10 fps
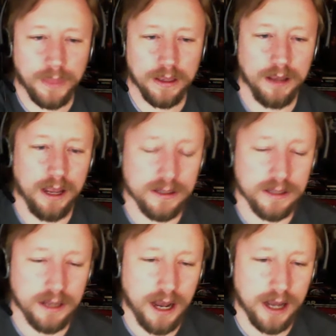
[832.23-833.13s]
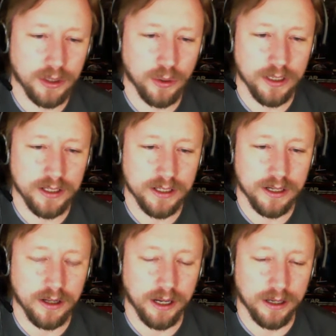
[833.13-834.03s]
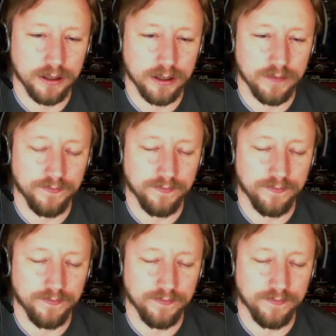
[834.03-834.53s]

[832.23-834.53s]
as Hot Toys collector